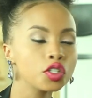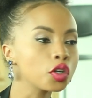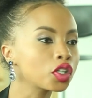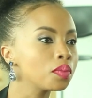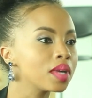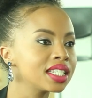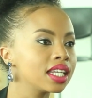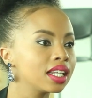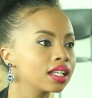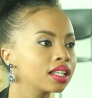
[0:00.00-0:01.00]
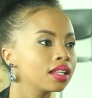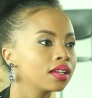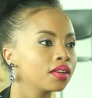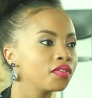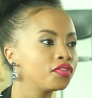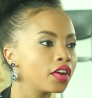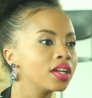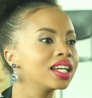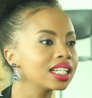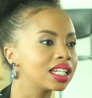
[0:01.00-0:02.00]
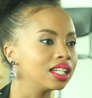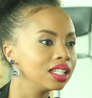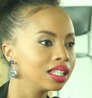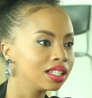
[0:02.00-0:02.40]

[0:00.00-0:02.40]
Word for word: documenting very little